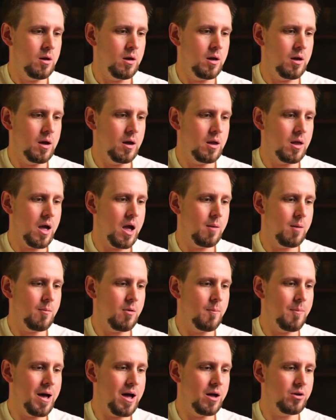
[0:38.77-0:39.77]
And I'm
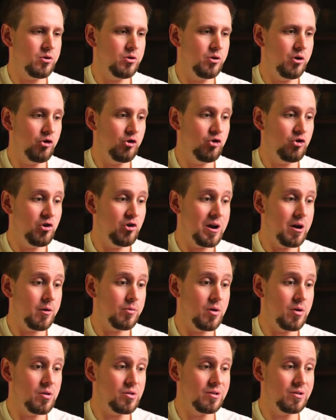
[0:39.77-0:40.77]
about to share
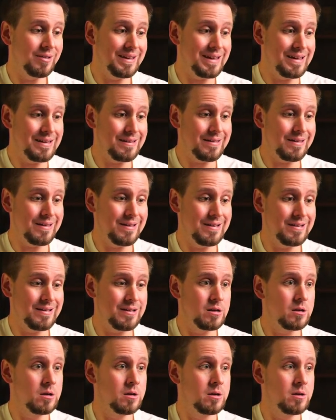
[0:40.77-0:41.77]
this link
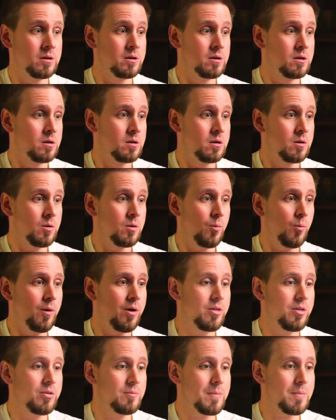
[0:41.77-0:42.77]

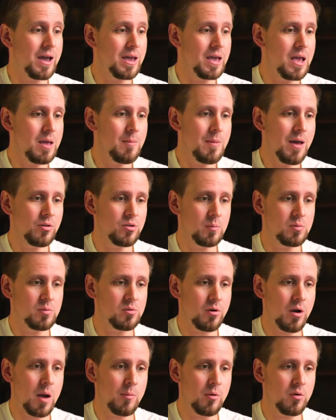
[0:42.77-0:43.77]
with my email
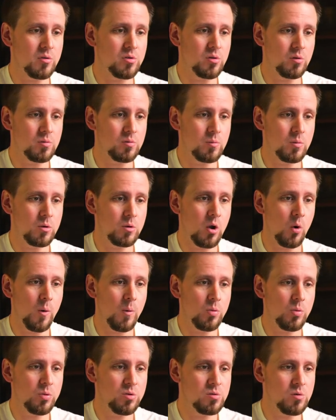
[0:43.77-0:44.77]
subscribers. So go,
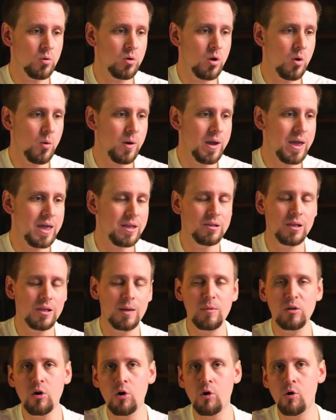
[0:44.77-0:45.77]
so go ahead and let
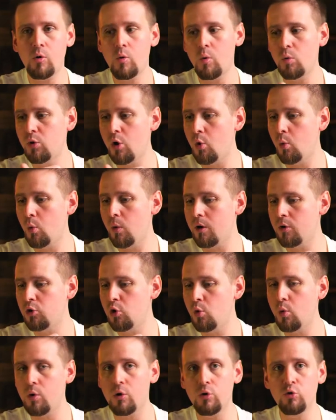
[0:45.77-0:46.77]
me know, know where
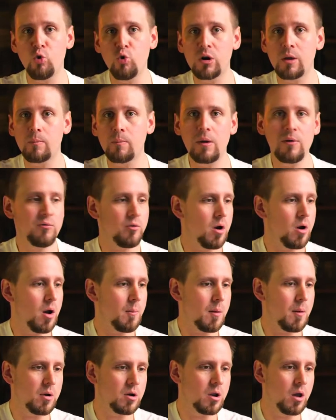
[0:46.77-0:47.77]
you are joining me from.
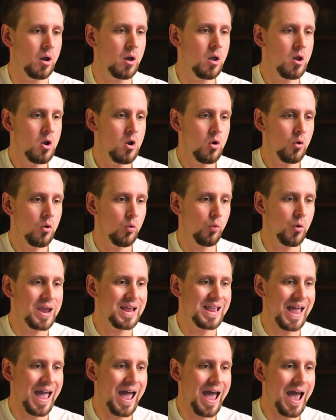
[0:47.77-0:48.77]
I'm going to
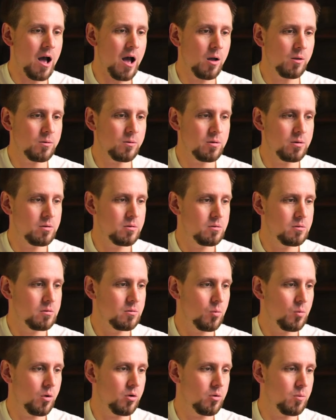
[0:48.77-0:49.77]
read out
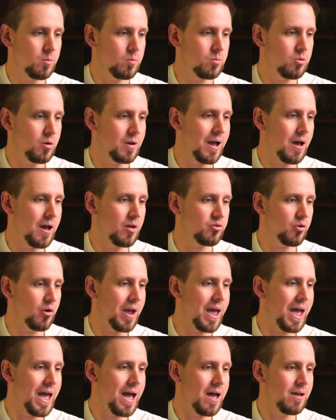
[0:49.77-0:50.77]
where you guys are
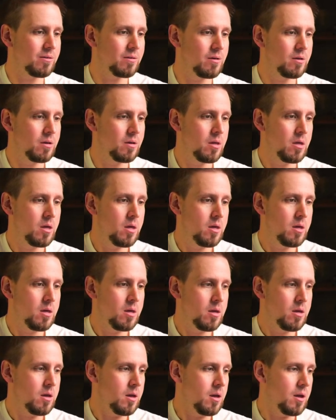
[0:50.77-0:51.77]
at.
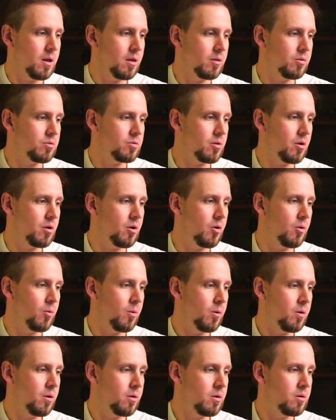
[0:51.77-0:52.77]
And
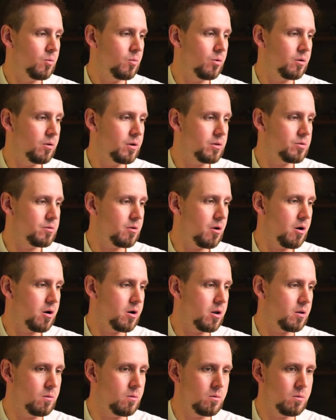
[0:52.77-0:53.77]
so we'll get
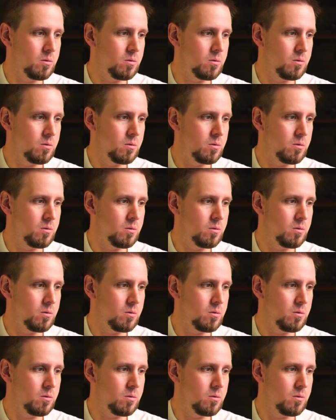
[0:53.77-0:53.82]
started.